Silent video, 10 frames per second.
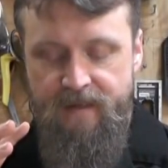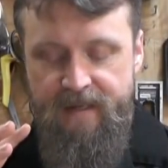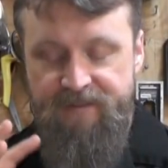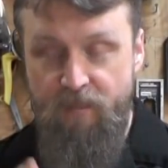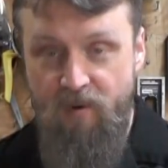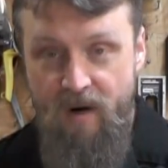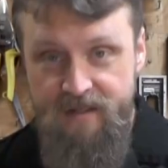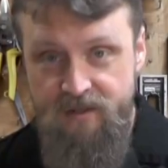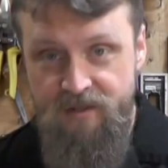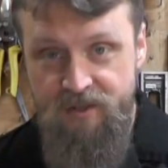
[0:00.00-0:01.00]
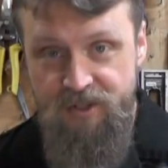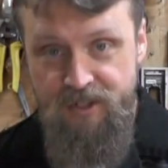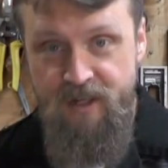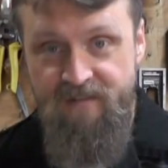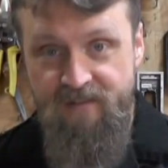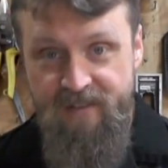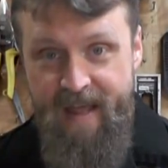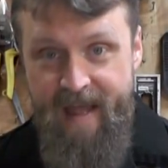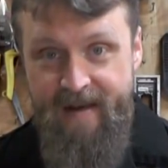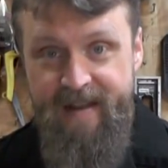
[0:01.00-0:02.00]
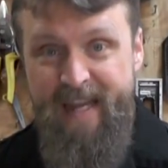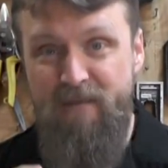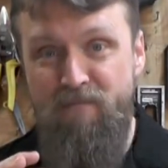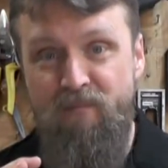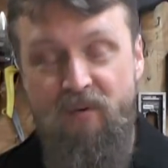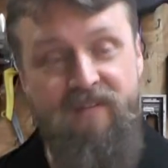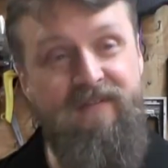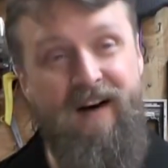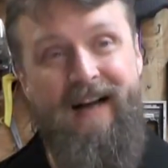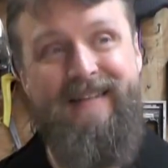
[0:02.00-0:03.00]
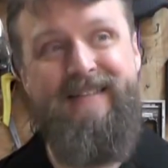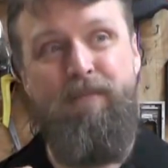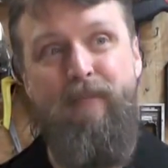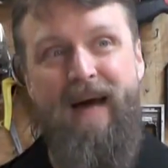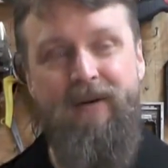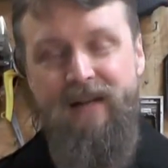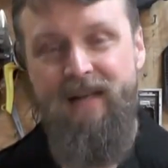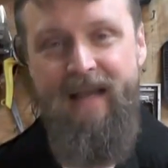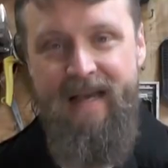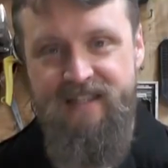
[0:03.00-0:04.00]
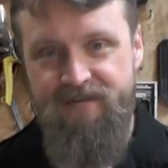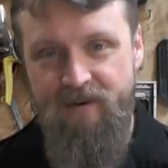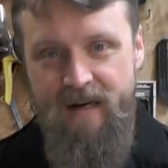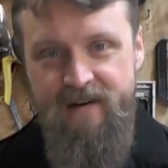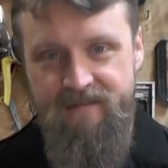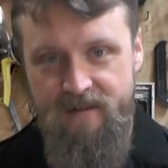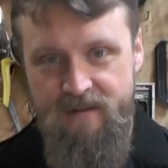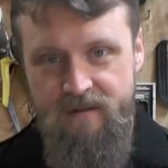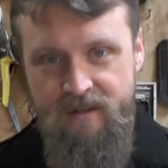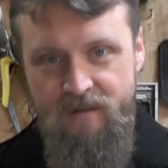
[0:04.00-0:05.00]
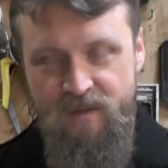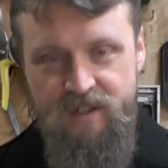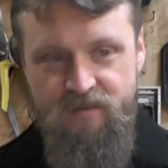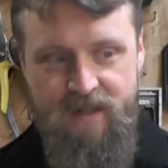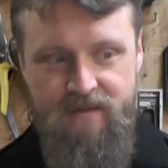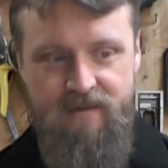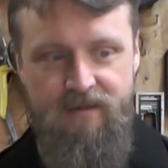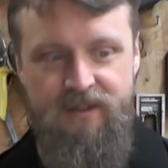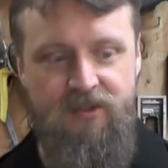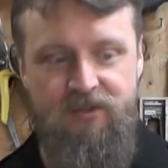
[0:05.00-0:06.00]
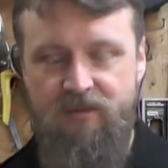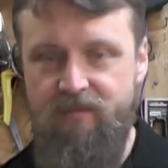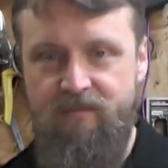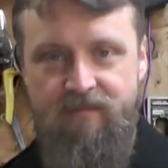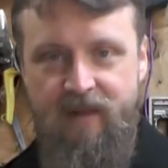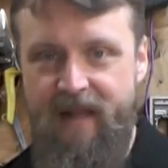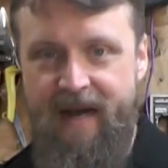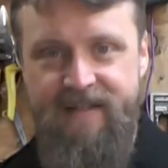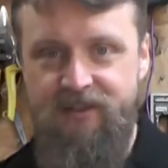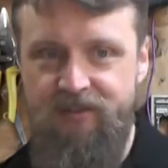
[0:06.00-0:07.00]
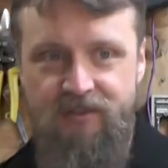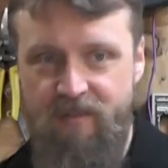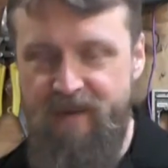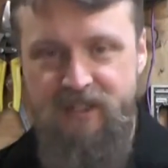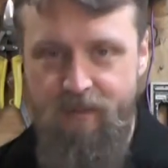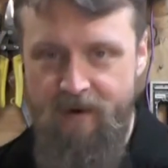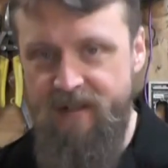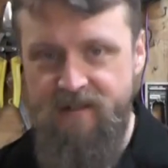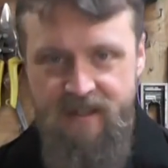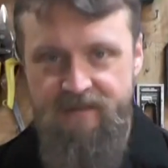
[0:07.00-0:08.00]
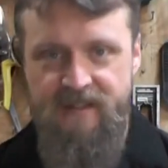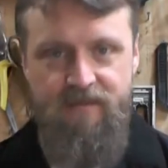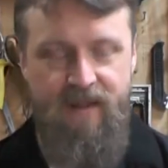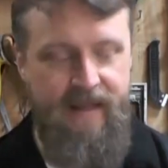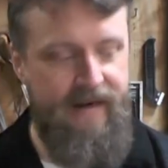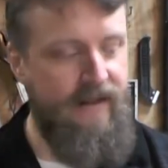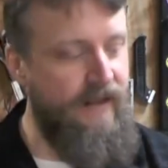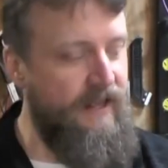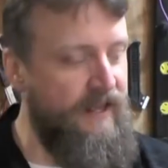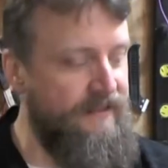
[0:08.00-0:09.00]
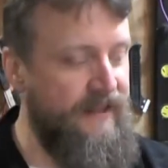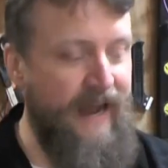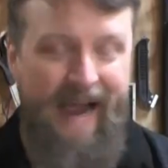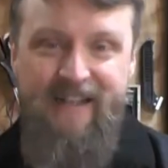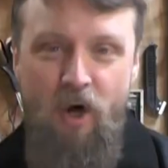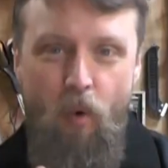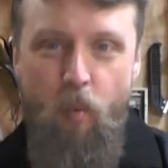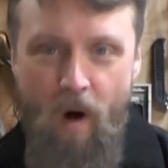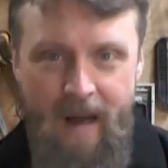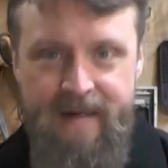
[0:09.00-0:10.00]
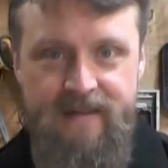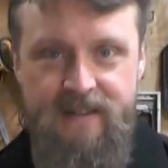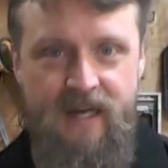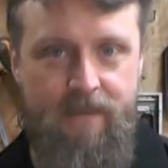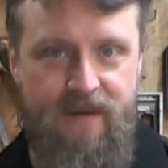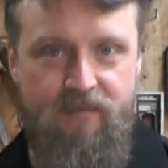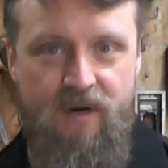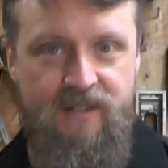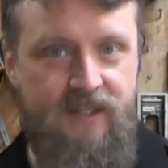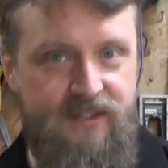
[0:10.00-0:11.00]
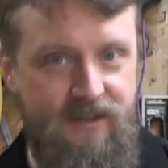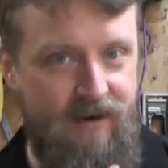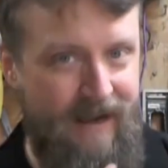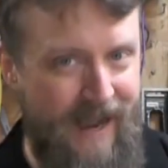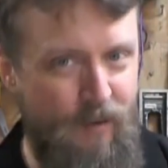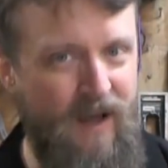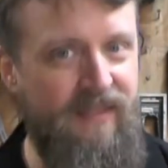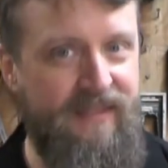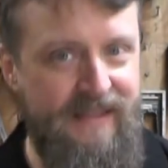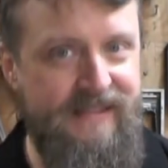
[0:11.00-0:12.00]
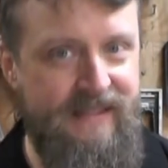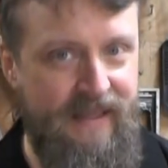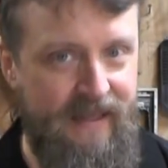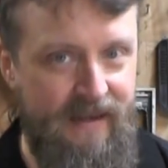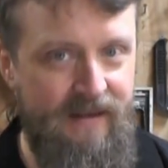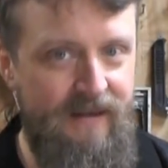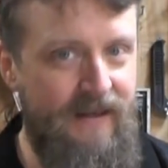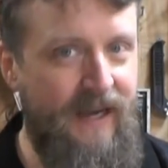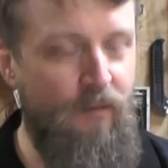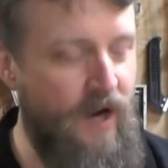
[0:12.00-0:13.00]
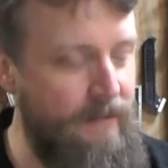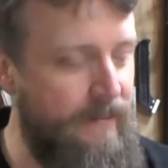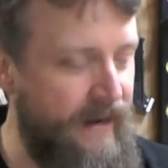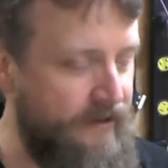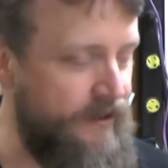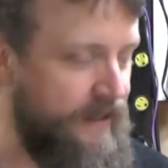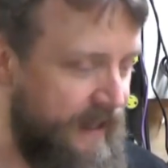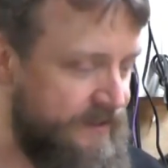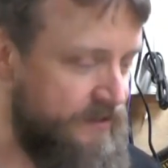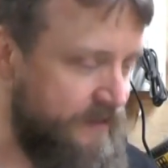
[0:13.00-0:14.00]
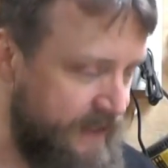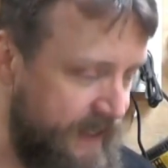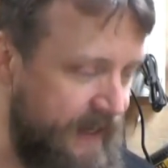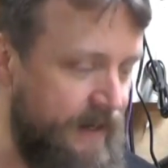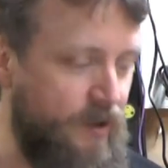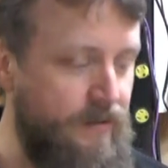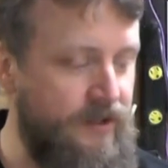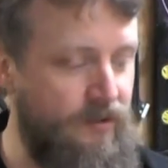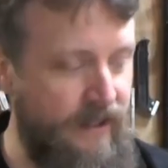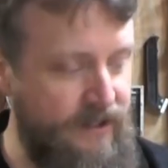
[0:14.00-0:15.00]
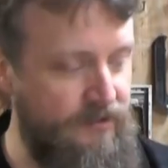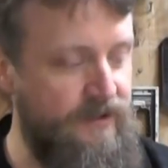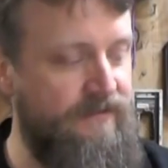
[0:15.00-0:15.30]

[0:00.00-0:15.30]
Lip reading: If the processor is good enough for that and provides the battery to last forever, which is what the YouTube guys who do the benchmarking stuff explain, then I don't want the top-end processor. I want this thing. I want my battery to last through the day, and I want to do what I do with the